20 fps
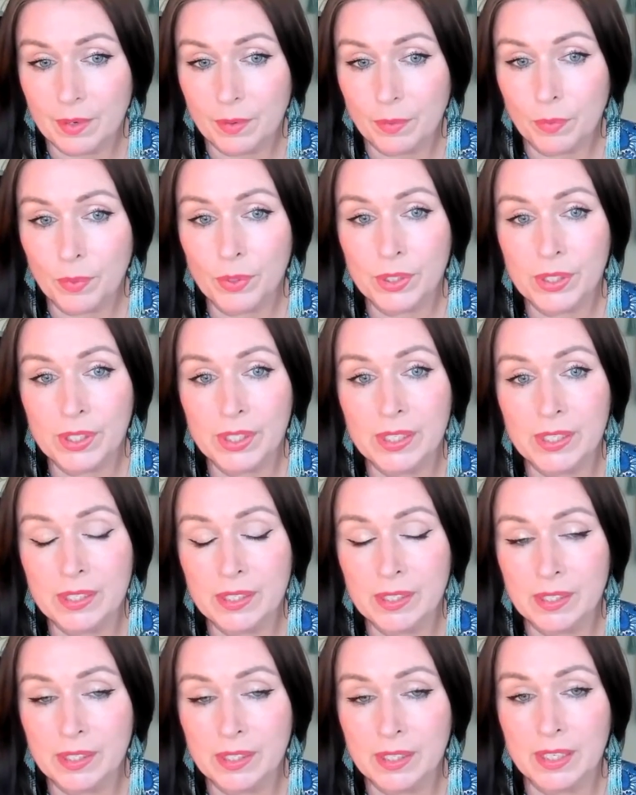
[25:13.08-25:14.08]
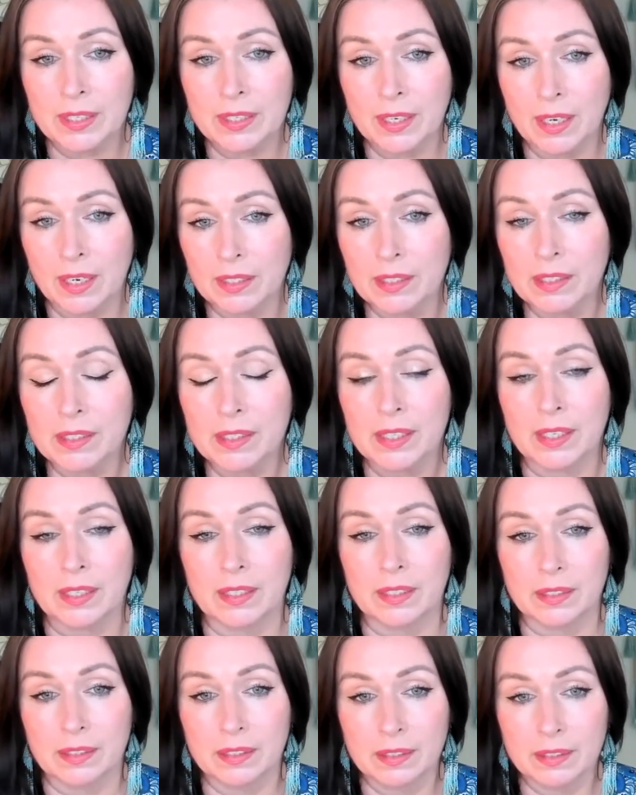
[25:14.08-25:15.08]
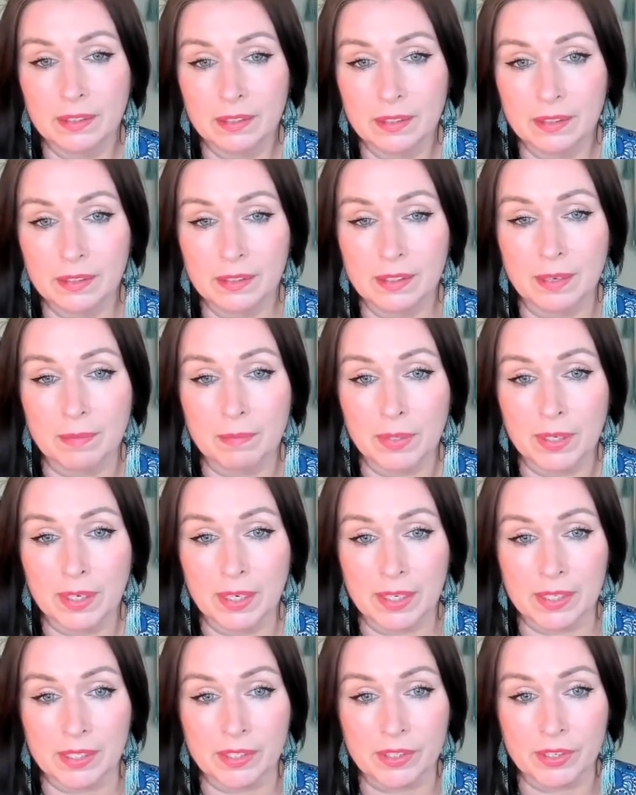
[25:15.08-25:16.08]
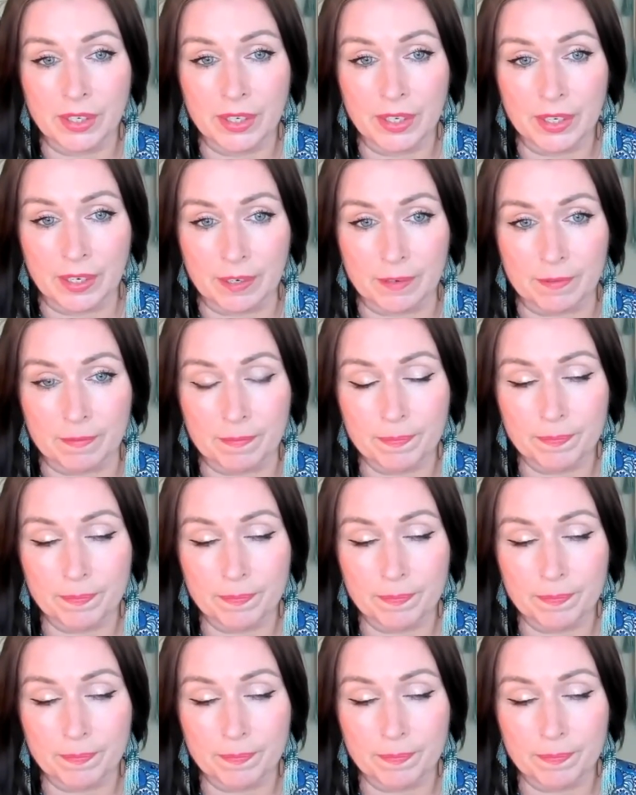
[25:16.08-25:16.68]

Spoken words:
what does the hunter symbolize to you?